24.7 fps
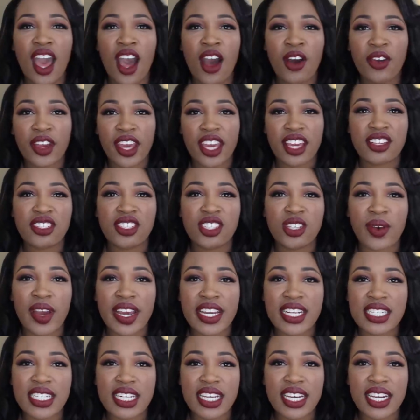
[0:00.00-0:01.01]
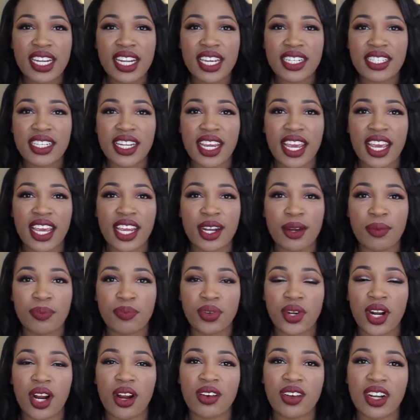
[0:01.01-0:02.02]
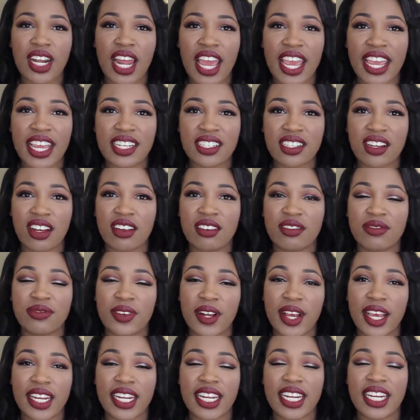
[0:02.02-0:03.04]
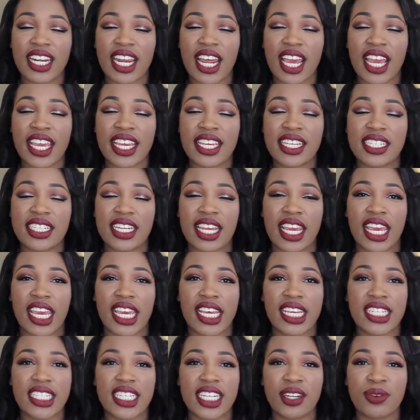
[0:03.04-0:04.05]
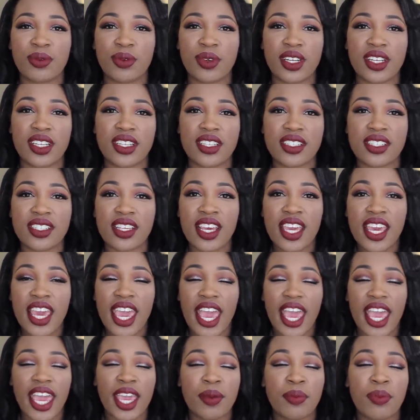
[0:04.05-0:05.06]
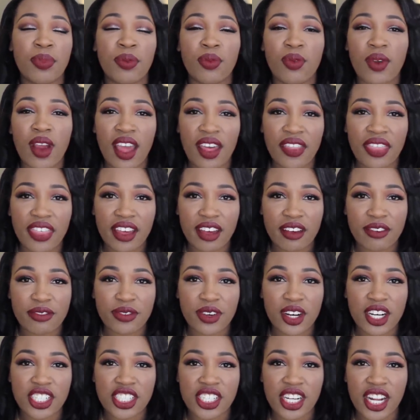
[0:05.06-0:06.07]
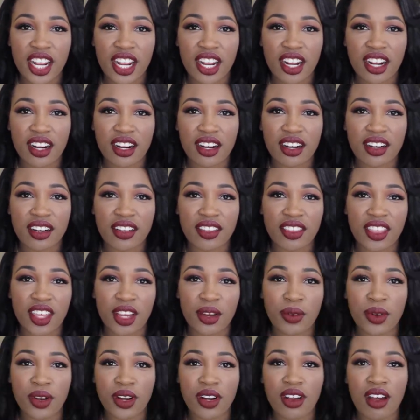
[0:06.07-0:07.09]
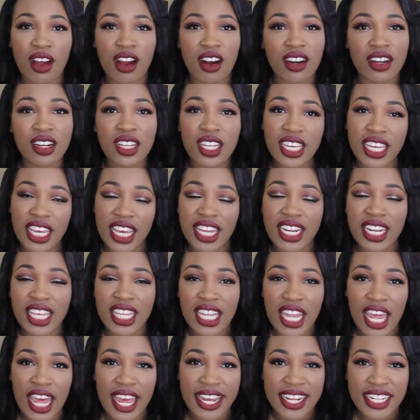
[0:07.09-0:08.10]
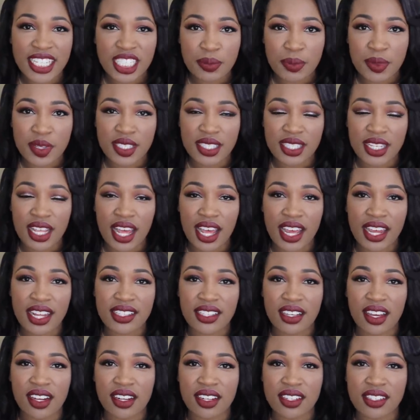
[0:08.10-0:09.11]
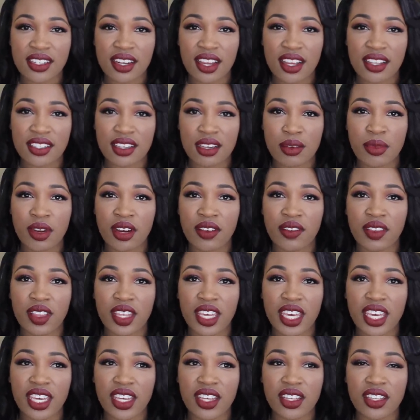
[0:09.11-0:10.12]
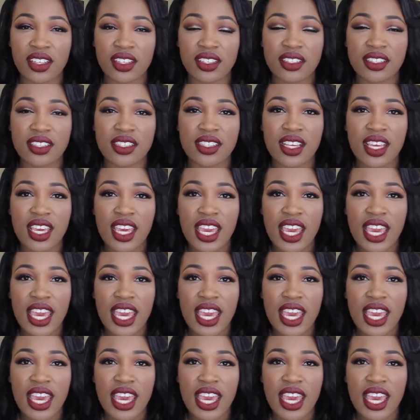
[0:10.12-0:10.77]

Okay, so I did attend pro night on Friday night and it was a breath of fresh air. There were hardly any lines besides Anastasia Beverly Hills